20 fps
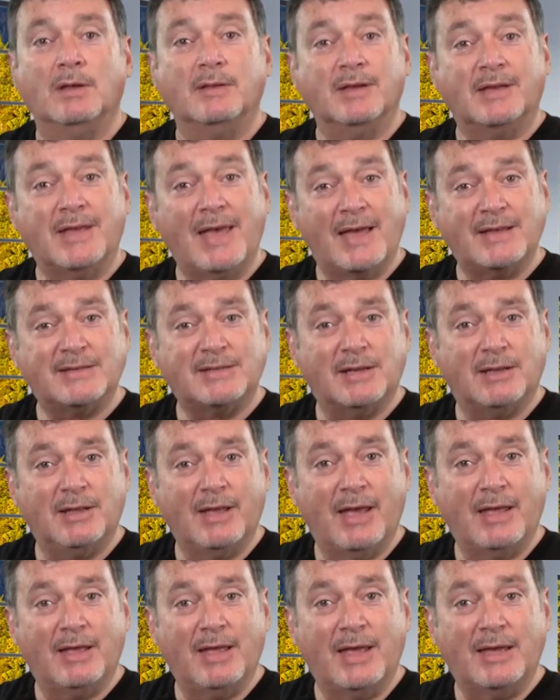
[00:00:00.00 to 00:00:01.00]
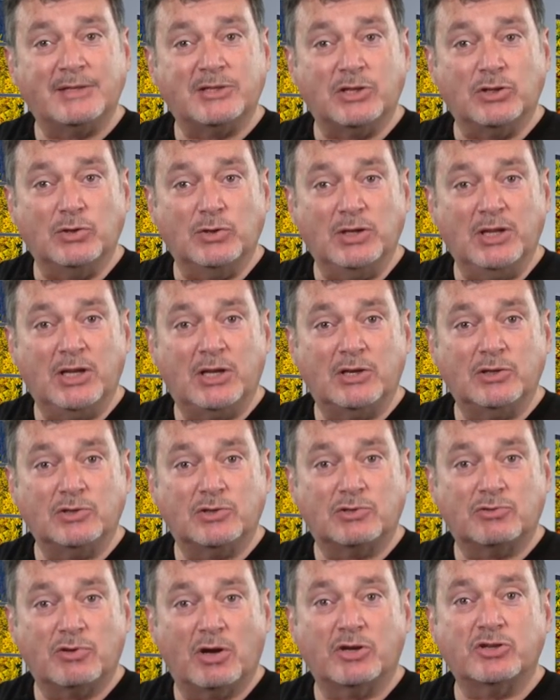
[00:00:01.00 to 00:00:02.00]
The Castel L has a unique
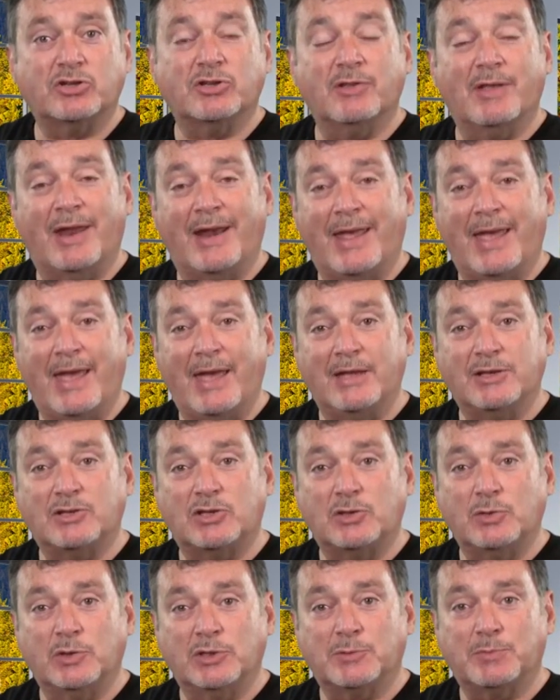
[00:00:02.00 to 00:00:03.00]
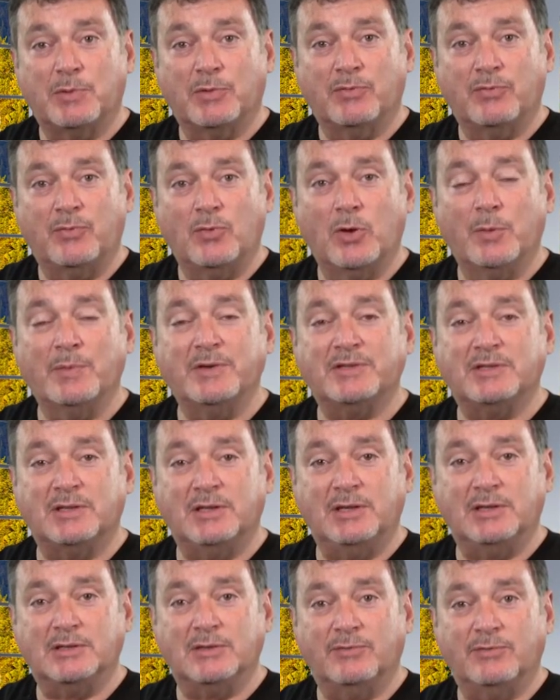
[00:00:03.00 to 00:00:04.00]
construction that adds to its performance
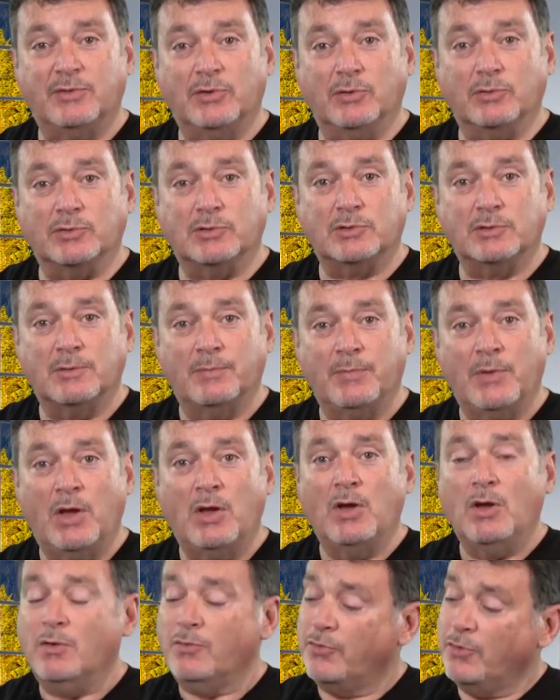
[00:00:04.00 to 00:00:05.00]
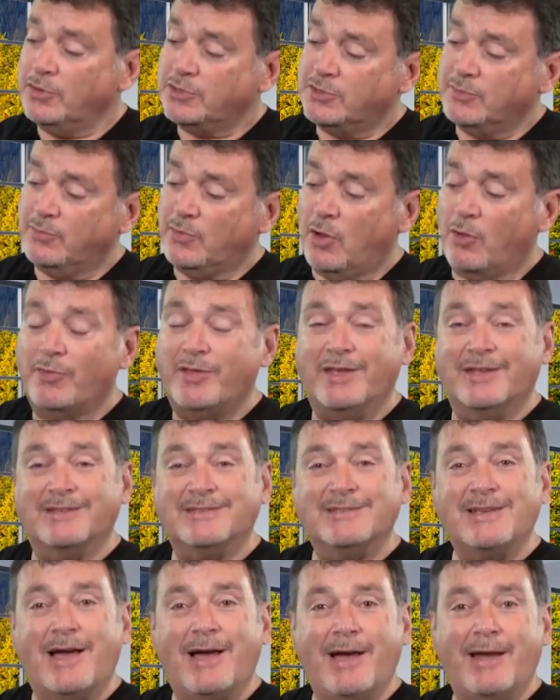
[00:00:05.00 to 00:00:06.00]
and ease of use. First of all, the
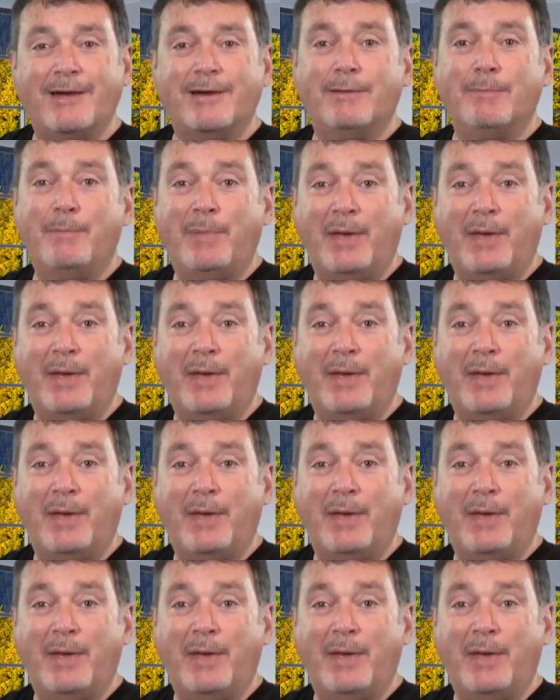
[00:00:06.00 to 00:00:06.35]
entire